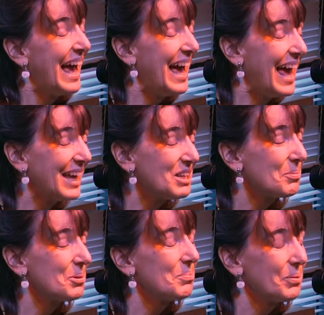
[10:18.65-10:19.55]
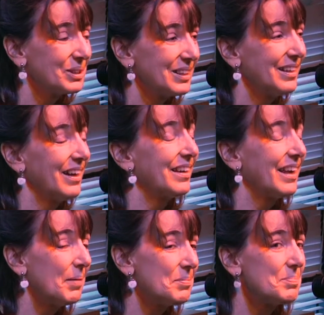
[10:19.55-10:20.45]
And more importantly, I
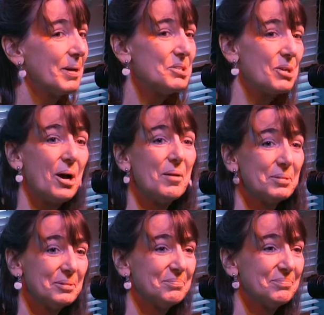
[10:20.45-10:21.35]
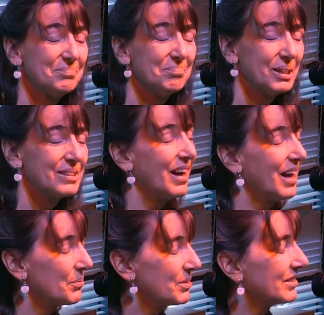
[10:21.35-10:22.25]
kept my job because
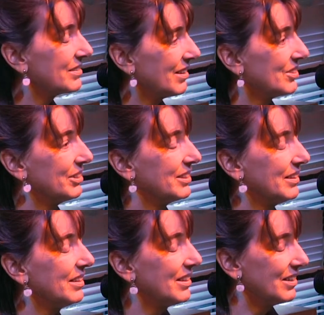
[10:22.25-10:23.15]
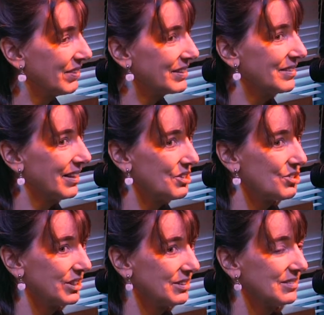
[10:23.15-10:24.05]
I was exonerated in the
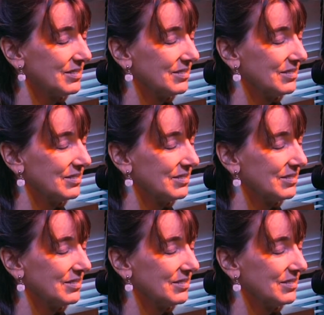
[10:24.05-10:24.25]
investigation.